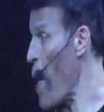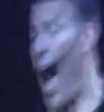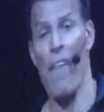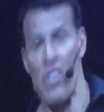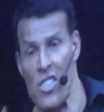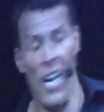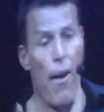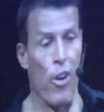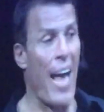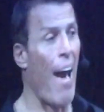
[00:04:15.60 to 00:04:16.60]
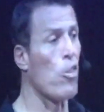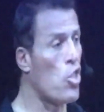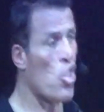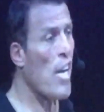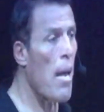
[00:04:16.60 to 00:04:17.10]
I discovered how
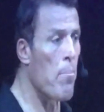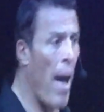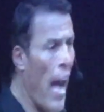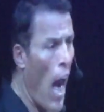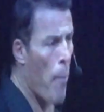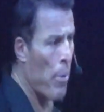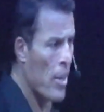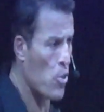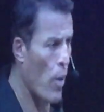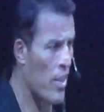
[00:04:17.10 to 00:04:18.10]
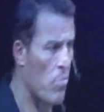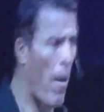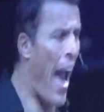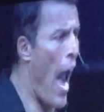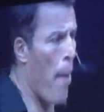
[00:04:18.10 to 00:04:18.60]
cheap my happiness was.
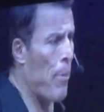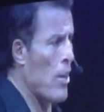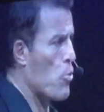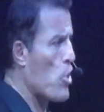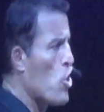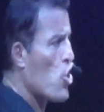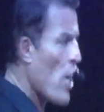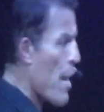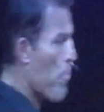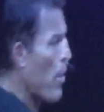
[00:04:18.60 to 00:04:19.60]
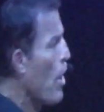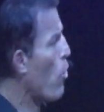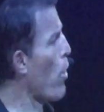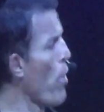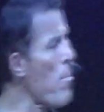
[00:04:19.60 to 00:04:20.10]
My happiness was cheap.
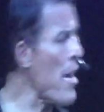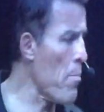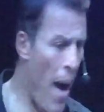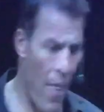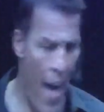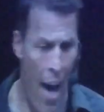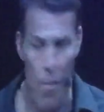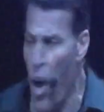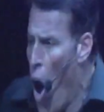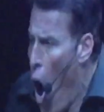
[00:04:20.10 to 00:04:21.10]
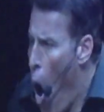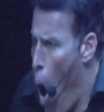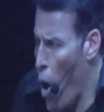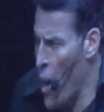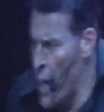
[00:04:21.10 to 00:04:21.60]
What do I mean by that?
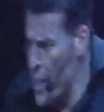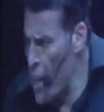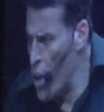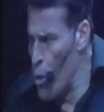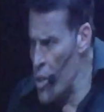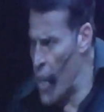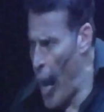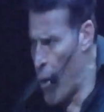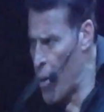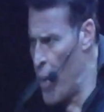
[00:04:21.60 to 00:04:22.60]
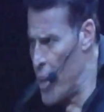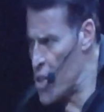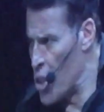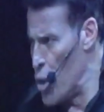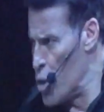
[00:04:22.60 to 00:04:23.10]
All I need to do is carry
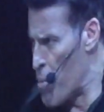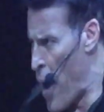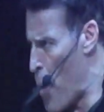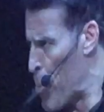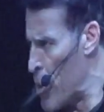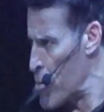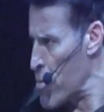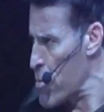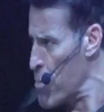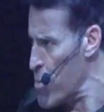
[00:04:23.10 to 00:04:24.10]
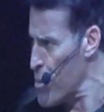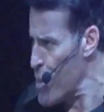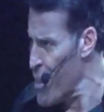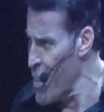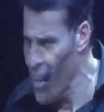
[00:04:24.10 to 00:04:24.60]
this to lose my happiness.
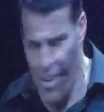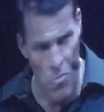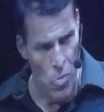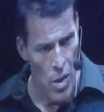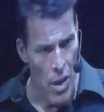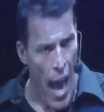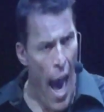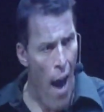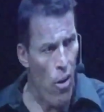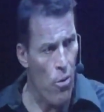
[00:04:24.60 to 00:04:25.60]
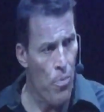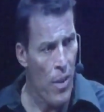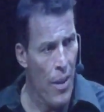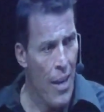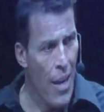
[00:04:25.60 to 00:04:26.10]
How?
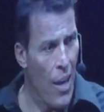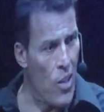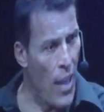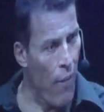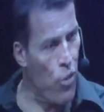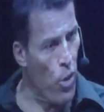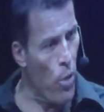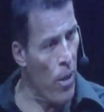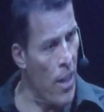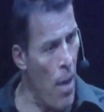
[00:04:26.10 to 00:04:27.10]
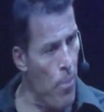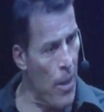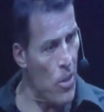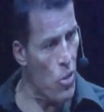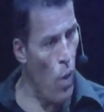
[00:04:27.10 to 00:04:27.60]
Because I have 31
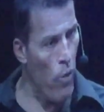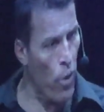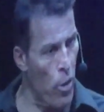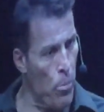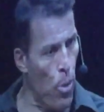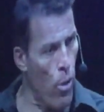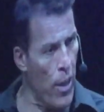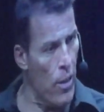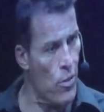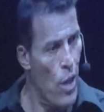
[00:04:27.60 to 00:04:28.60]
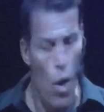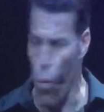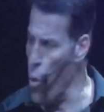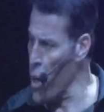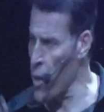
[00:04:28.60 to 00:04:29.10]
companies, 1,200 employees.
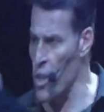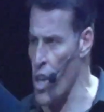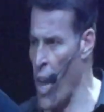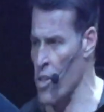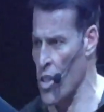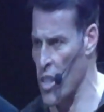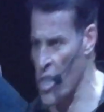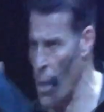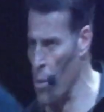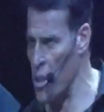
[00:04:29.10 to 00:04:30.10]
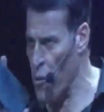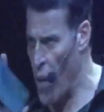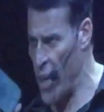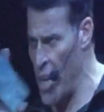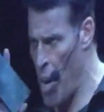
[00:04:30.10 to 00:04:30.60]
What are the chances that someone's
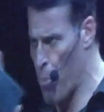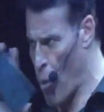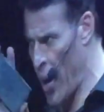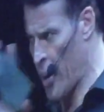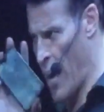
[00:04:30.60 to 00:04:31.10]
fucking up right